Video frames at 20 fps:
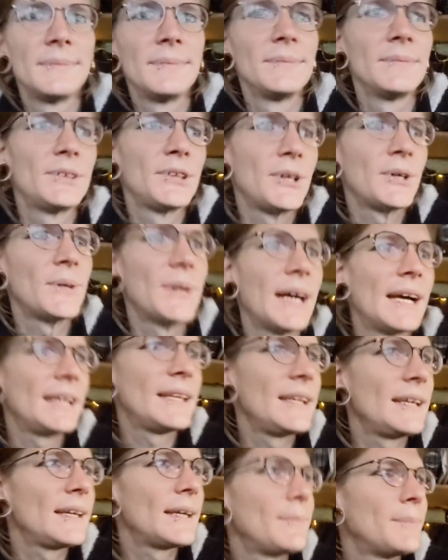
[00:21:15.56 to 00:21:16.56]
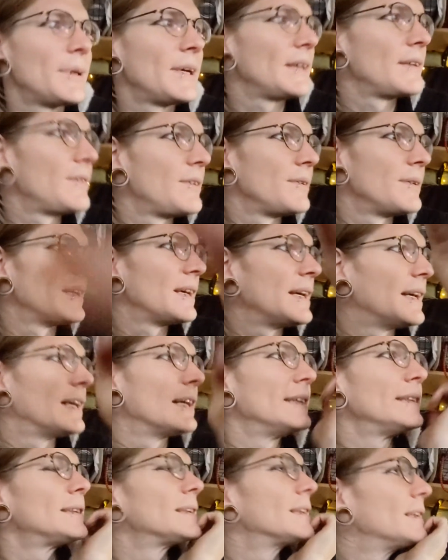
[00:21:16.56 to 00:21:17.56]
so I think I might do
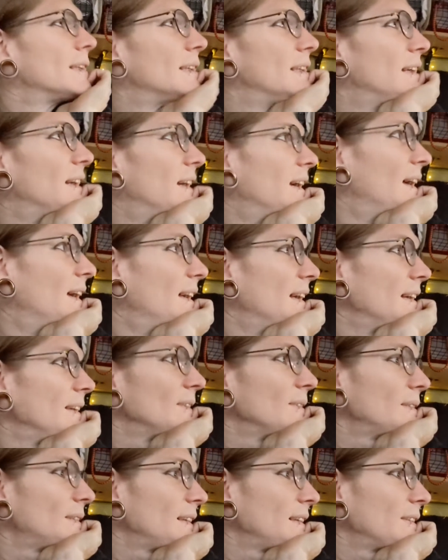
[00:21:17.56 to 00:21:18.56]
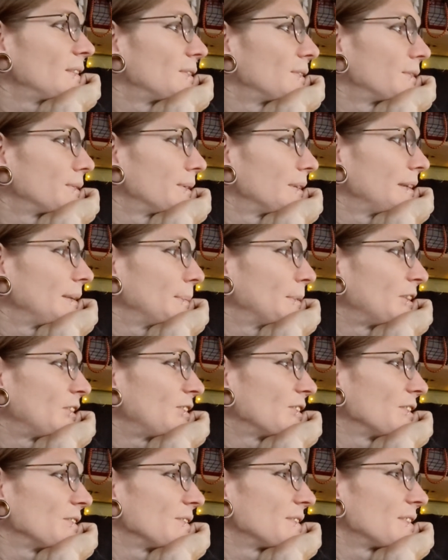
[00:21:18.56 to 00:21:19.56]
that. I don't think there's really much
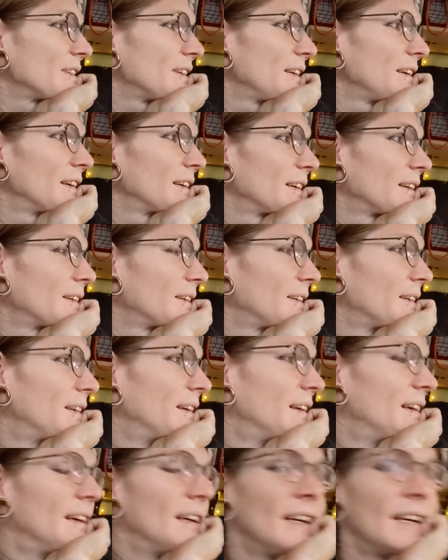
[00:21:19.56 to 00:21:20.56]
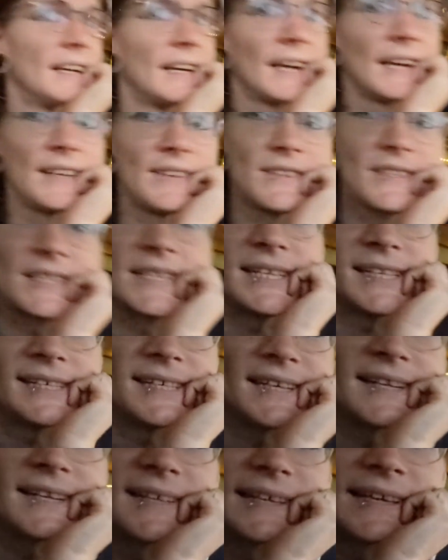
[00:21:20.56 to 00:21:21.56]
else here. I just need
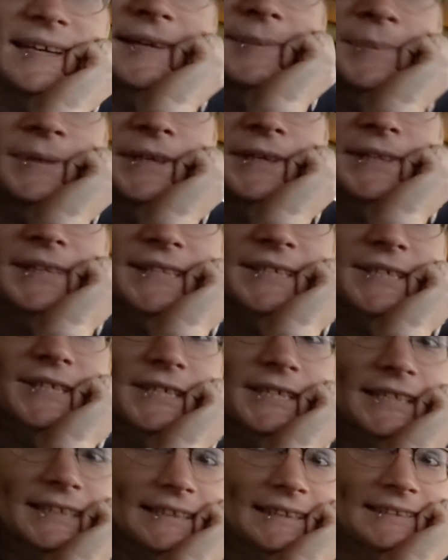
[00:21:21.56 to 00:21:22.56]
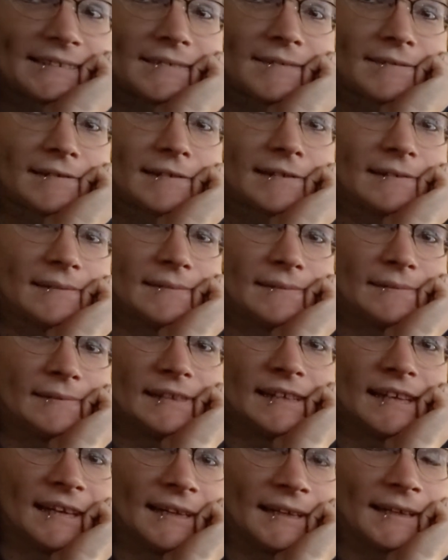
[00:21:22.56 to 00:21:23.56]
to clean up all this shit.
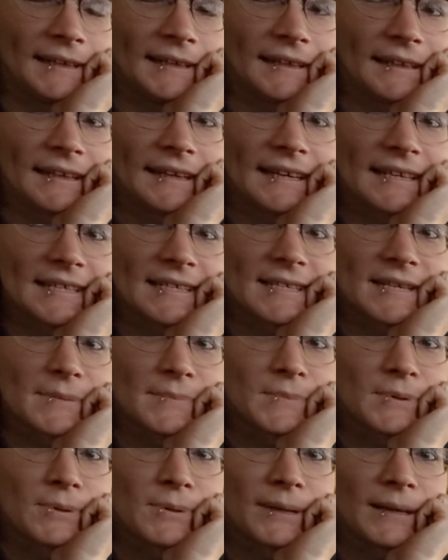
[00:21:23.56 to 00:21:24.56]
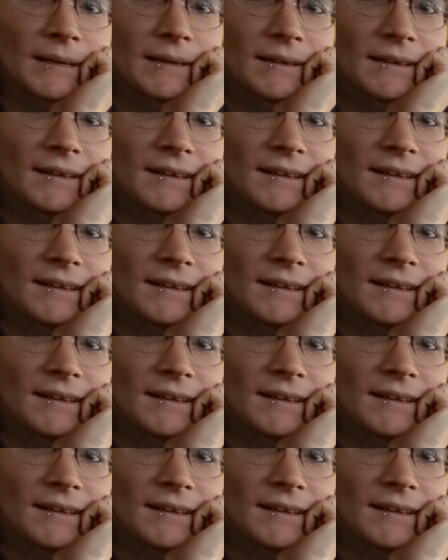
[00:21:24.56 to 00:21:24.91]
At some point,